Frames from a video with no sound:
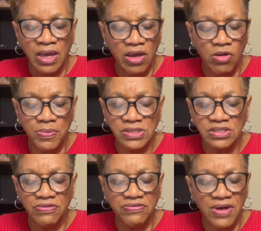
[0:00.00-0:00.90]
Help us
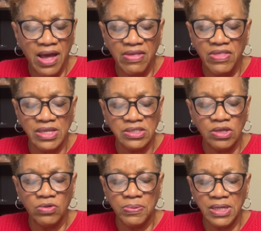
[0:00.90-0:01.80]
to find that
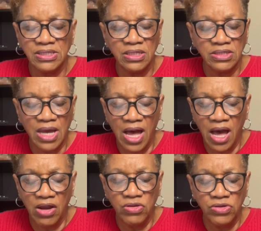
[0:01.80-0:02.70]
secret place and to
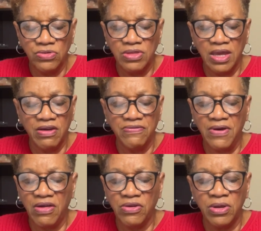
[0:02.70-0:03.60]
honor you there,
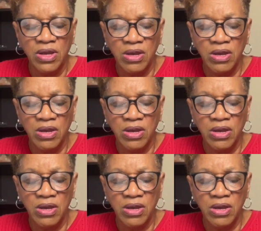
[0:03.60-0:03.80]
Father,